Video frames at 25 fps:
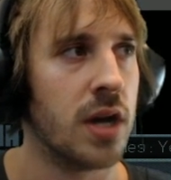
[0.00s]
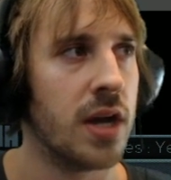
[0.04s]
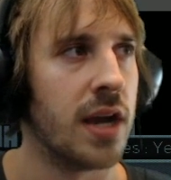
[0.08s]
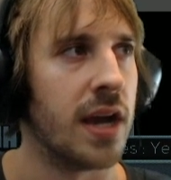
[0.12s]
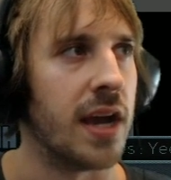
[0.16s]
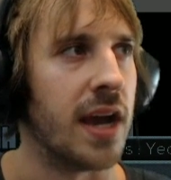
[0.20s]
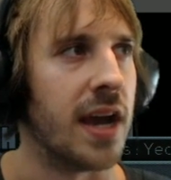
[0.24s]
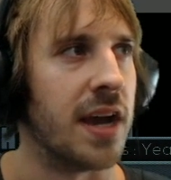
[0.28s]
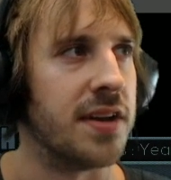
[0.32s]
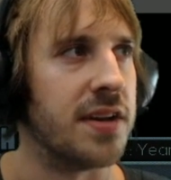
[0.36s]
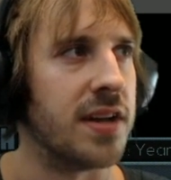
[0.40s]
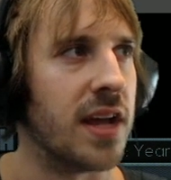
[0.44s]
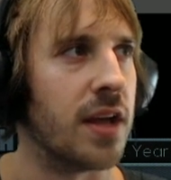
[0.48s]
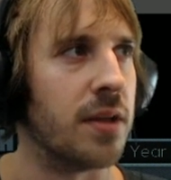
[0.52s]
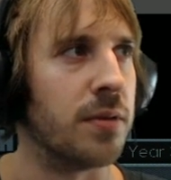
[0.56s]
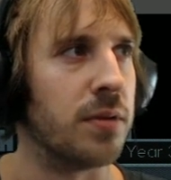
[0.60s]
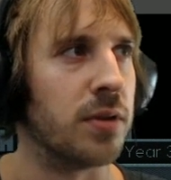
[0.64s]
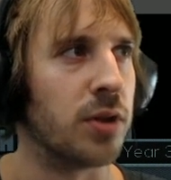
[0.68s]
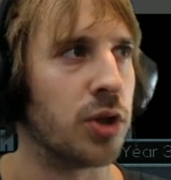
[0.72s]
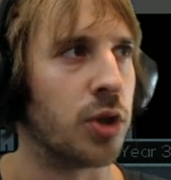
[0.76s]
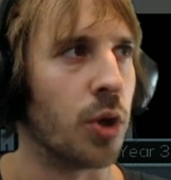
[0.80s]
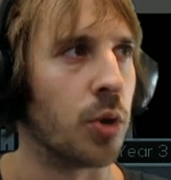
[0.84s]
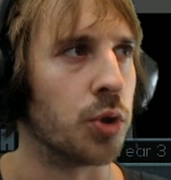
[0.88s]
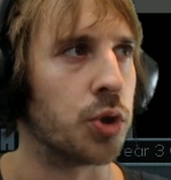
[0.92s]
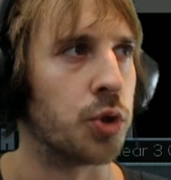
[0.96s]
And then
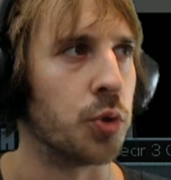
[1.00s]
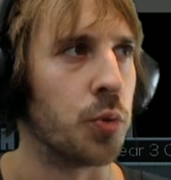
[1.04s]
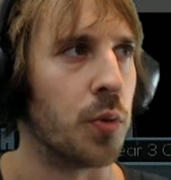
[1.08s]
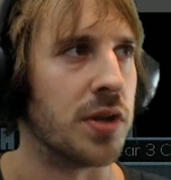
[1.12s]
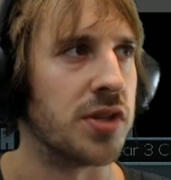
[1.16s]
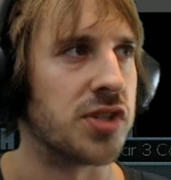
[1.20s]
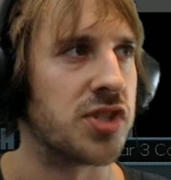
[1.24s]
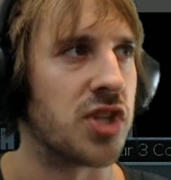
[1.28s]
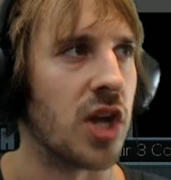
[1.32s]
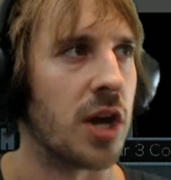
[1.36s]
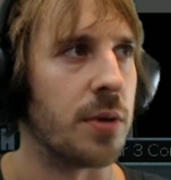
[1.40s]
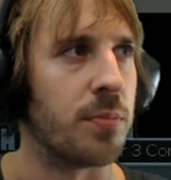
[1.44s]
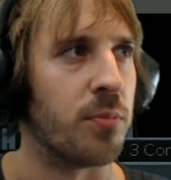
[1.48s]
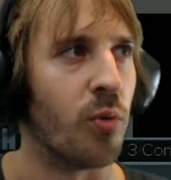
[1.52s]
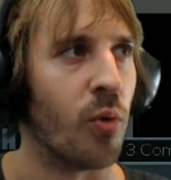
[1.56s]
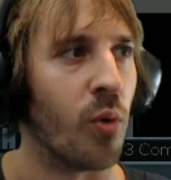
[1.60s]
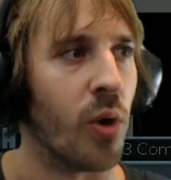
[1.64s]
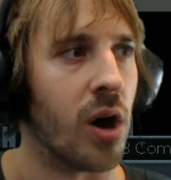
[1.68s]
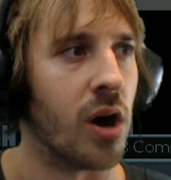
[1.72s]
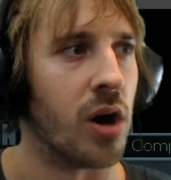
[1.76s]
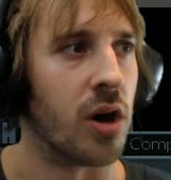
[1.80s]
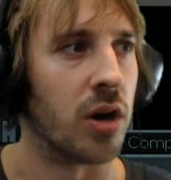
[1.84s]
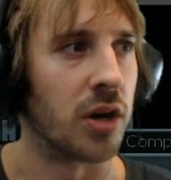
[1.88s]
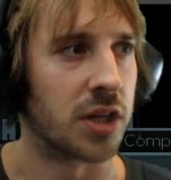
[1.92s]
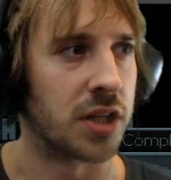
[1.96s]
go to and stop
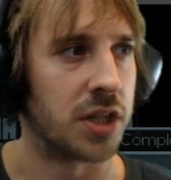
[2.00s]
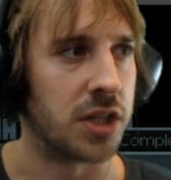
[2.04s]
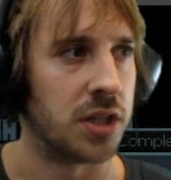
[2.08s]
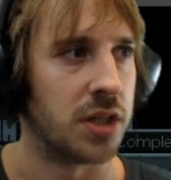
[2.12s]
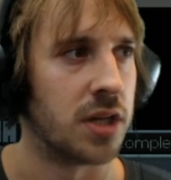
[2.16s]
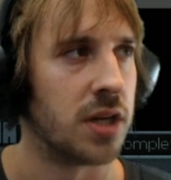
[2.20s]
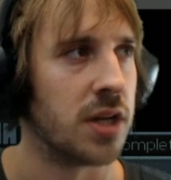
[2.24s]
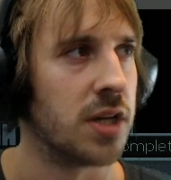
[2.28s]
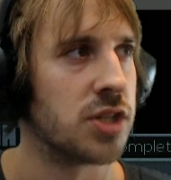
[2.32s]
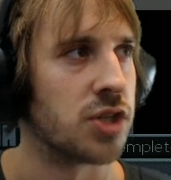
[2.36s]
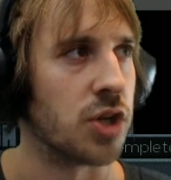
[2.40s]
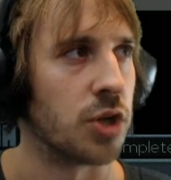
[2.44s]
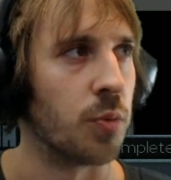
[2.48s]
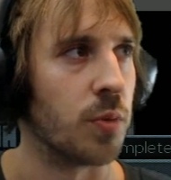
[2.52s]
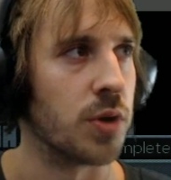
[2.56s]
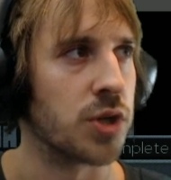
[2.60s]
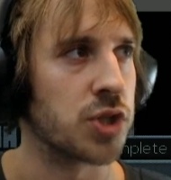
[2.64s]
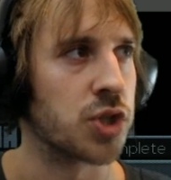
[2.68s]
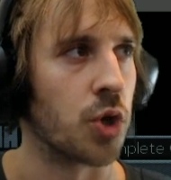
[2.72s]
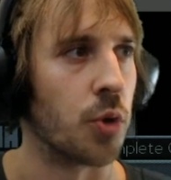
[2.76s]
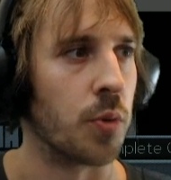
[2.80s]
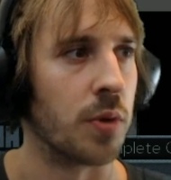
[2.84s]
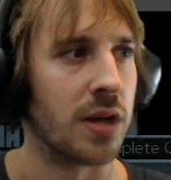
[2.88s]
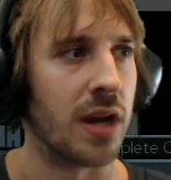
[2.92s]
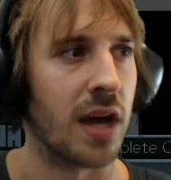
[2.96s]
walk. So it was
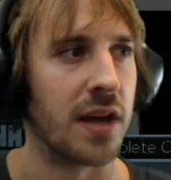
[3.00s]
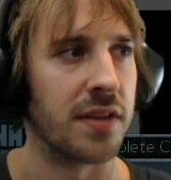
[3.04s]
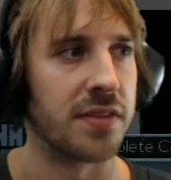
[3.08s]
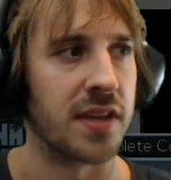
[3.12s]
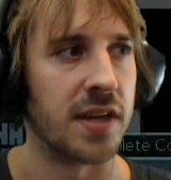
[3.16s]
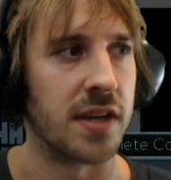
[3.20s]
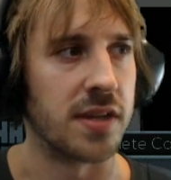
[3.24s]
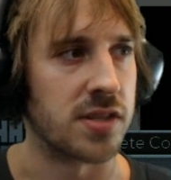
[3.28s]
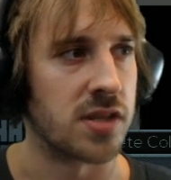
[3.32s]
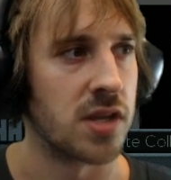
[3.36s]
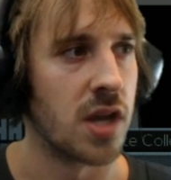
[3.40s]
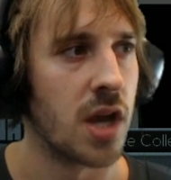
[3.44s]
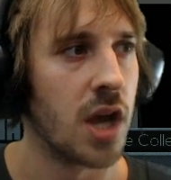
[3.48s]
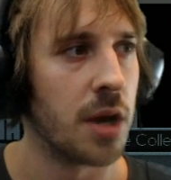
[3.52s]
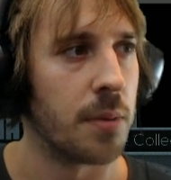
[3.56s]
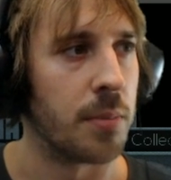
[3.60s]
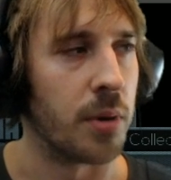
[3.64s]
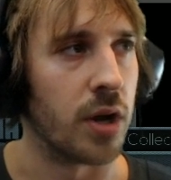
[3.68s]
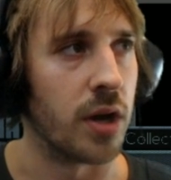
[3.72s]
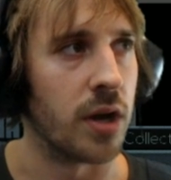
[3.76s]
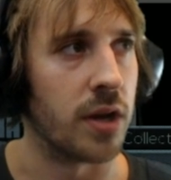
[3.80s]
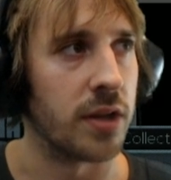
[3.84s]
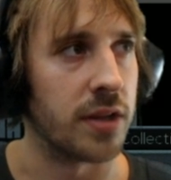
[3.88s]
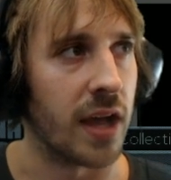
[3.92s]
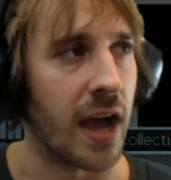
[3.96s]
going like this.
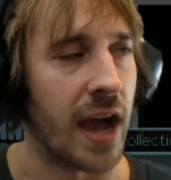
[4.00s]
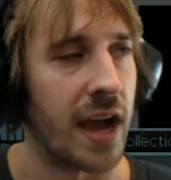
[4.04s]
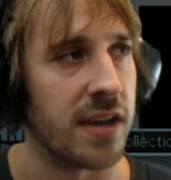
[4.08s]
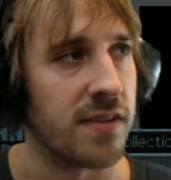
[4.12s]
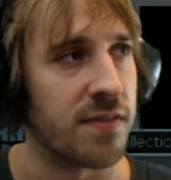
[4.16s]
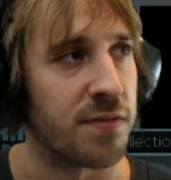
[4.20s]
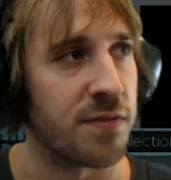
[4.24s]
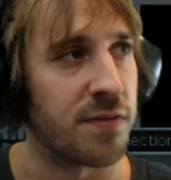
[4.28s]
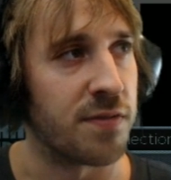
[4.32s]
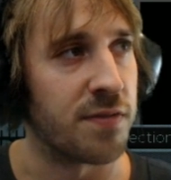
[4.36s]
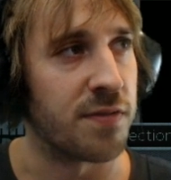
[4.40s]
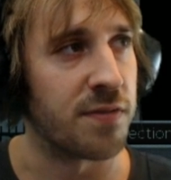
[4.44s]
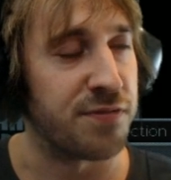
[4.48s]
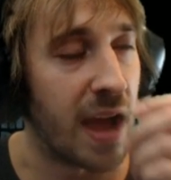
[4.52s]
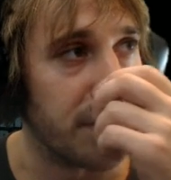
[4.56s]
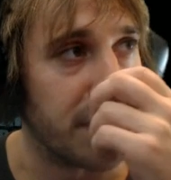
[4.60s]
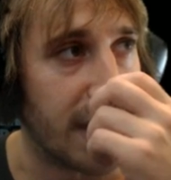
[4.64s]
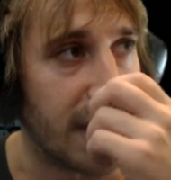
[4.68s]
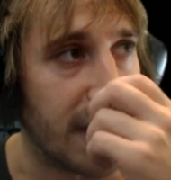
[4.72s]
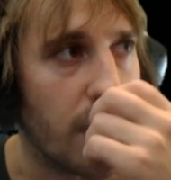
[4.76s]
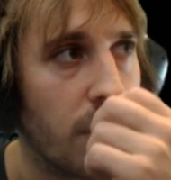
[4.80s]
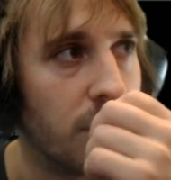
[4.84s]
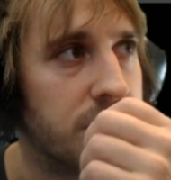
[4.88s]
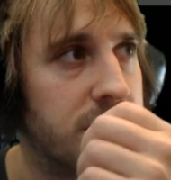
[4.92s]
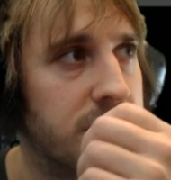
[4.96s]
But I found
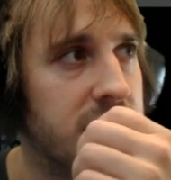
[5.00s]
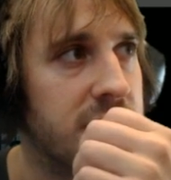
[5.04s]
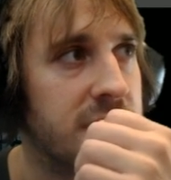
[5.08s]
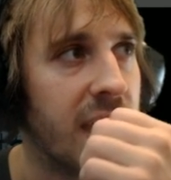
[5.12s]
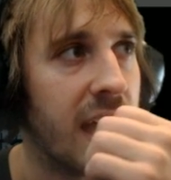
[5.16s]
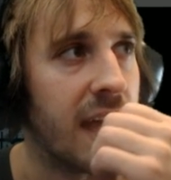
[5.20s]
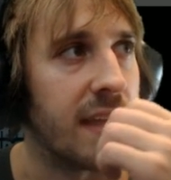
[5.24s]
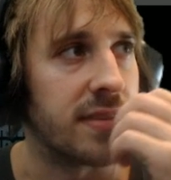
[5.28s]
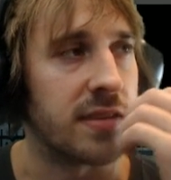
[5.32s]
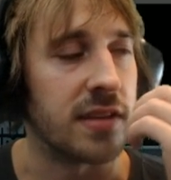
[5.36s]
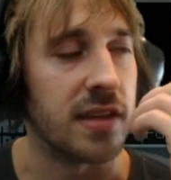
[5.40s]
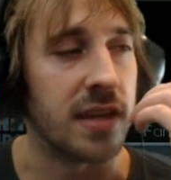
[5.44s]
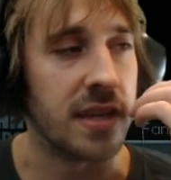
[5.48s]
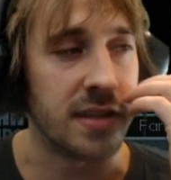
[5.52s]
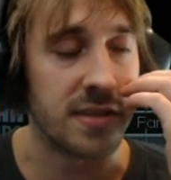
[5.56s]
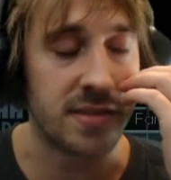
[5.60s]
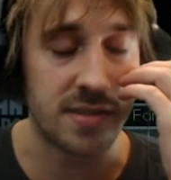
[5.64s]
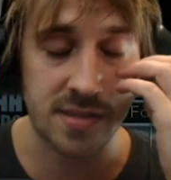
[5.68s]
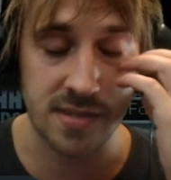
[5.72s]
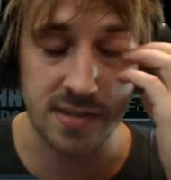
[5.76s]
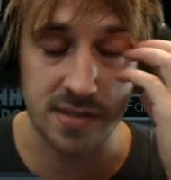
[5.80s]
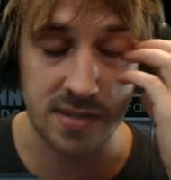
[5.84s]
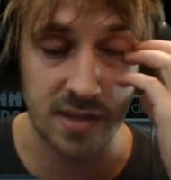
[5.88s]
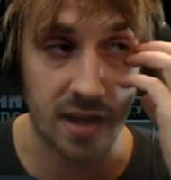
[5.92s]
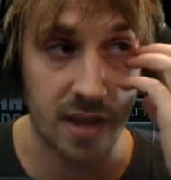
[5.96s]
out that
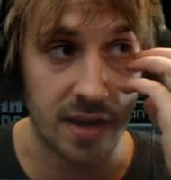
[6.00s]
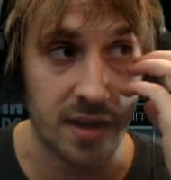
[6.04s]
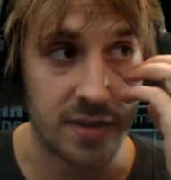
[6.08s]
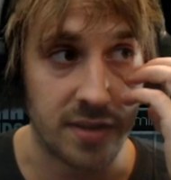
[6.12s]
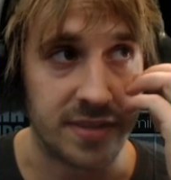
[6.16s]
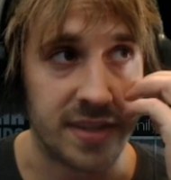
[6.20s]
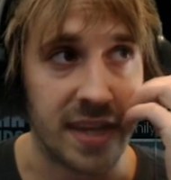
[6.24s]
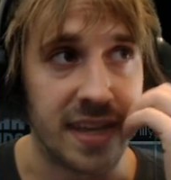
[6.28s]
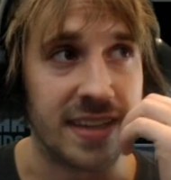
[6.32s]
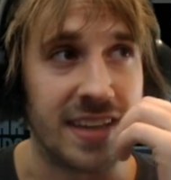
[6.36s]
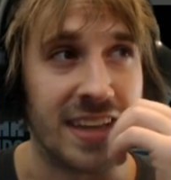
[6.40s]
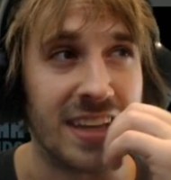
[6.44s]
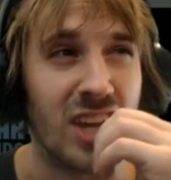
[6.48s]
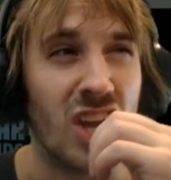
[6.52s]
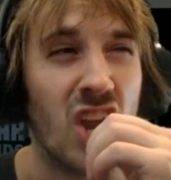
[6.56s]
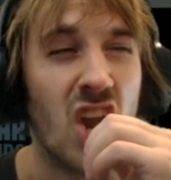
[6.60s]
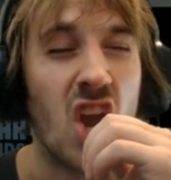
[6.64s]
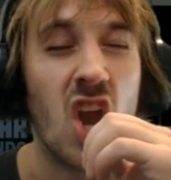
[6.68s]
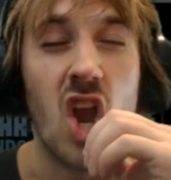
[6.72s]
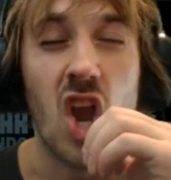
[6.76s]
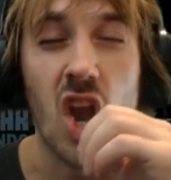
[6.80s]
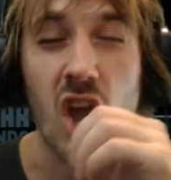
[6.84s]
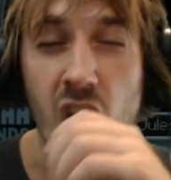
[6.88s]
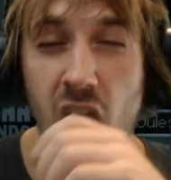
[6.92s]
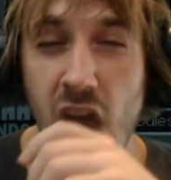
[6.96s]
it's taking a
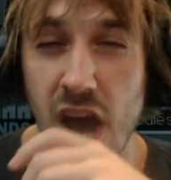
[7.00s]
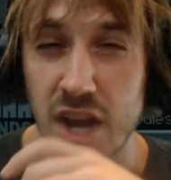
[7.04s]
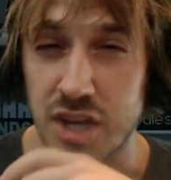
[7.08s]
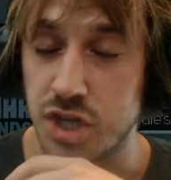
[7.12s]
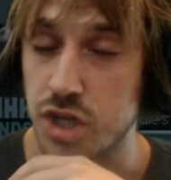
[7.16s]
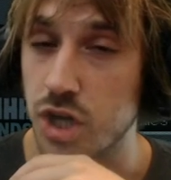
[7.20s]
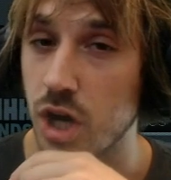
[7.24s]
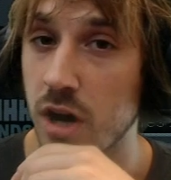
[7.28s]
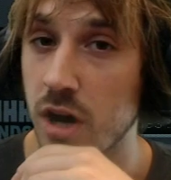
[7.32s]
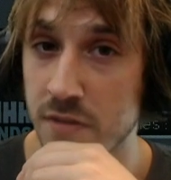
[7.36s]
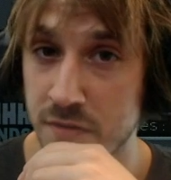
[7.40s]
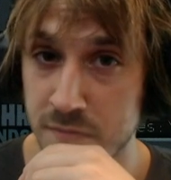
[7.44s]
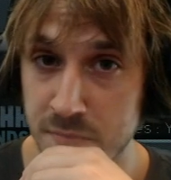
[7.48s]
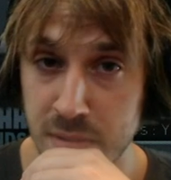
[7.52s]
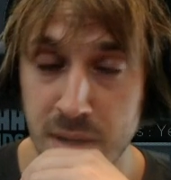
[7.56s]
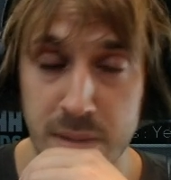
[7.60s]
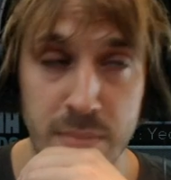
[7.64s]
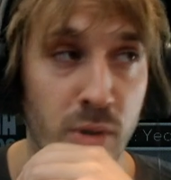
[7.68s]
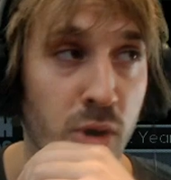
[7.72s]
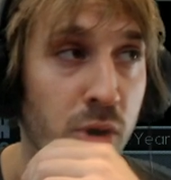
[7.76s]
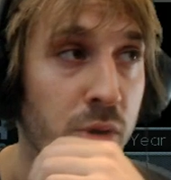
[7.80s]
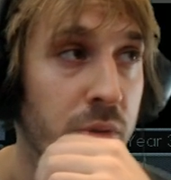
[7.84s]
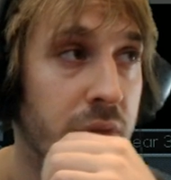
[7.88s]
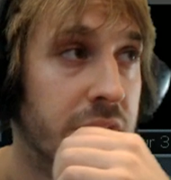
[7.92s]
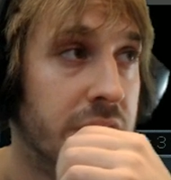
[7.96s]
lot of
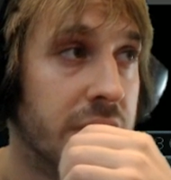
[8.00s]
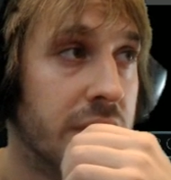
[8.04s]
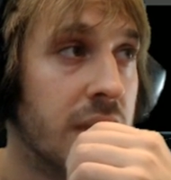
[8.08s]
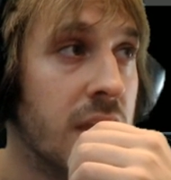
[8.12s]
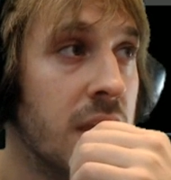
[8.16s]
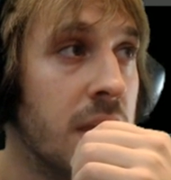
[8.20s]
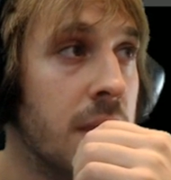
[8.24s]
memory.